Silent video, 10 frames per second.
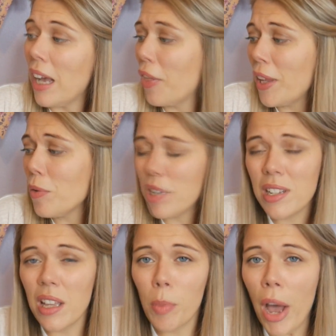I think it was
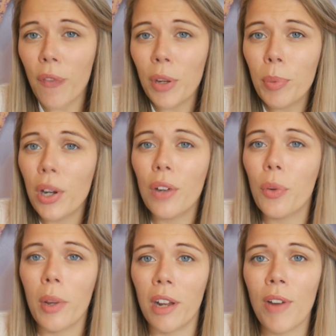just like the perfect book
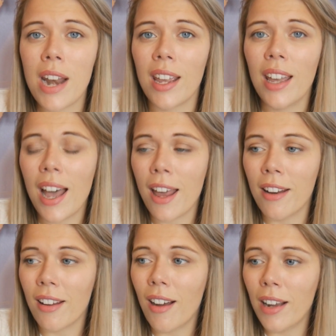for when I read it,
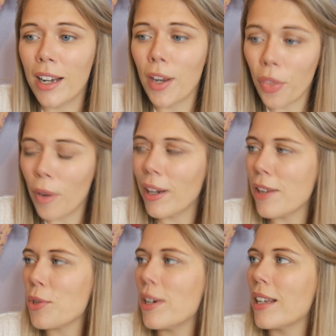and I thoroughly
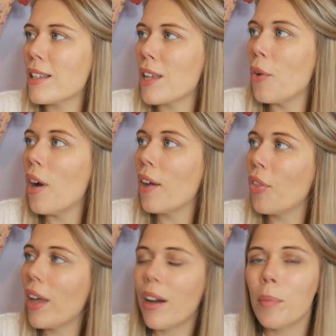enjoyed it. So I
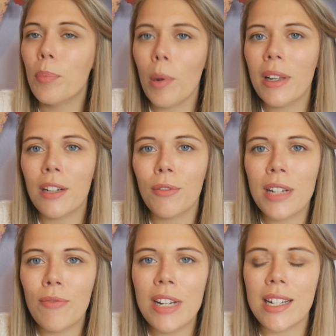think I'm probably going to
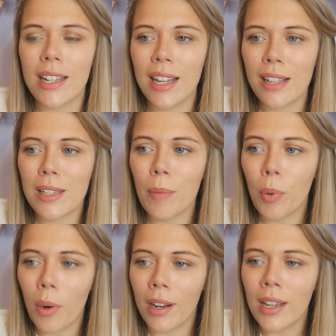reread it at some
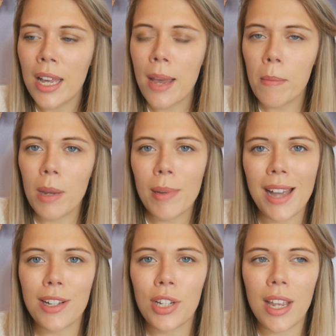point, maybe
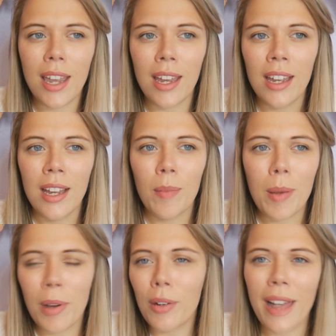next year.
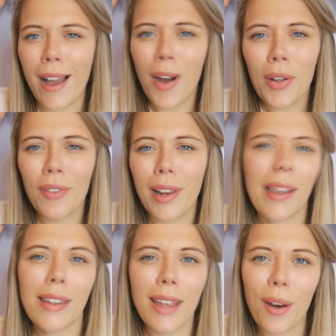Maybe I'll give it like
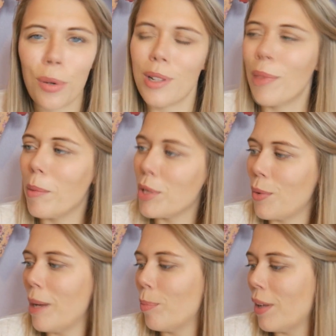a year or something
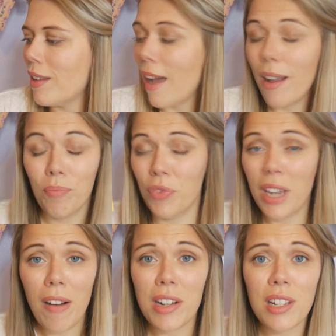between. But yeah, the
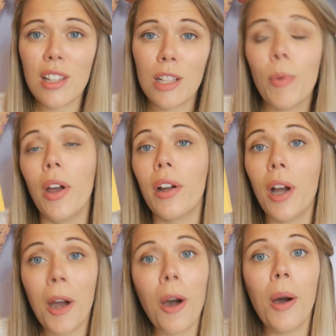characters in this book
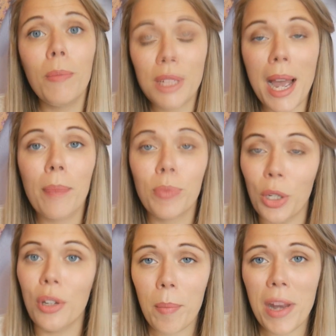are damn
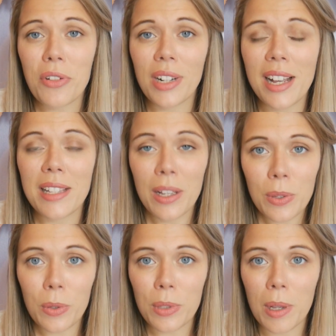good. And Patrick Ness is
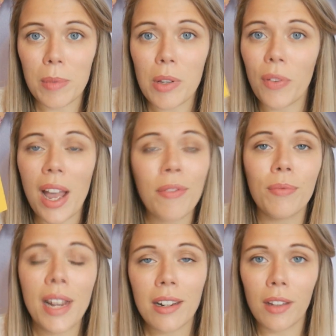awesome, so if you
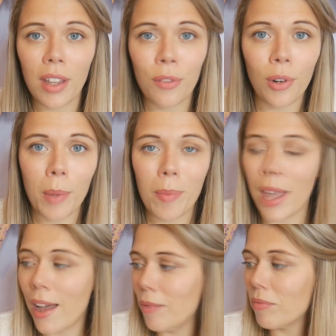haven't read anything from him
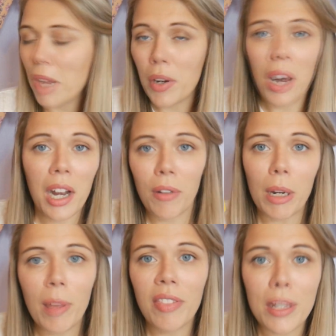yet, I'd highly
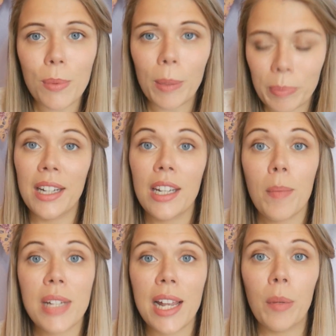recommend this one. And
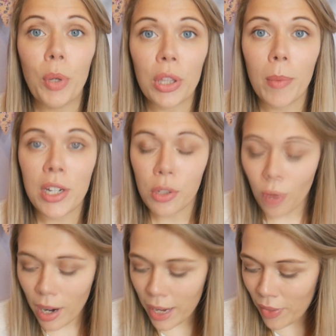number 10, a book that made you
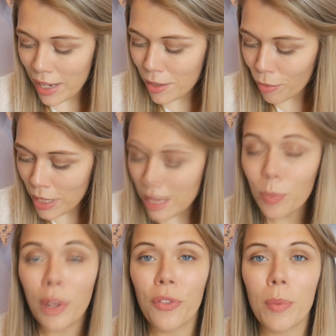cry. That is a
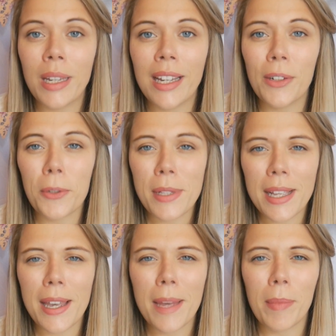recent one for me, and you'll
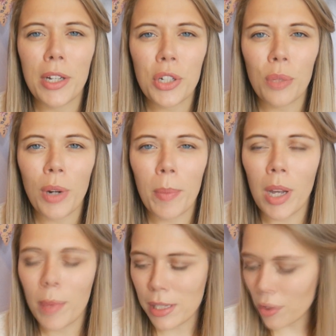see it in my June wrap
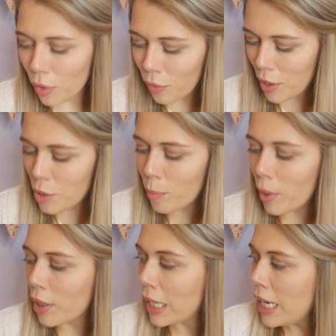up. It's a non-fiction
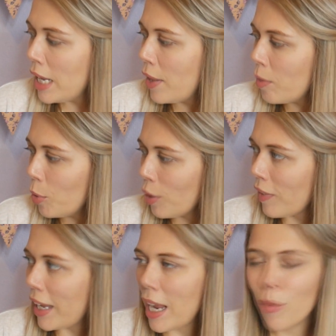book, The Morning
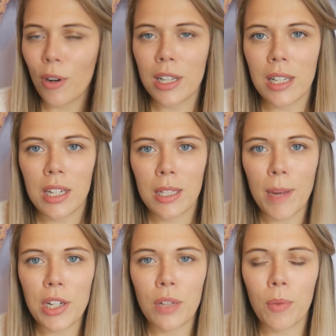They Came For Us,
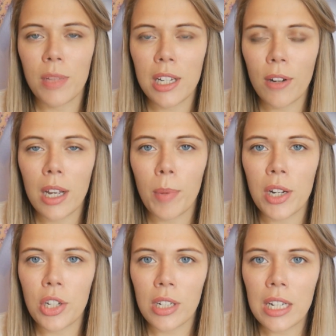Dispatches from Syria
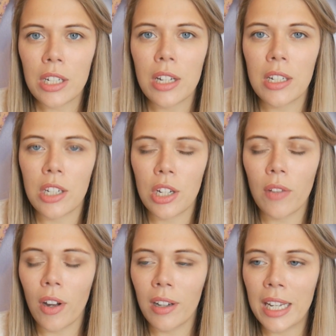by Janine Di
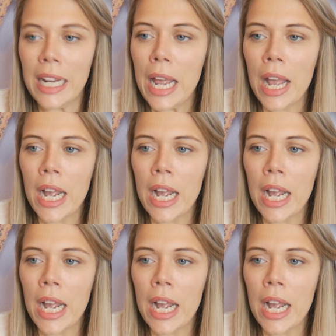Giovanni.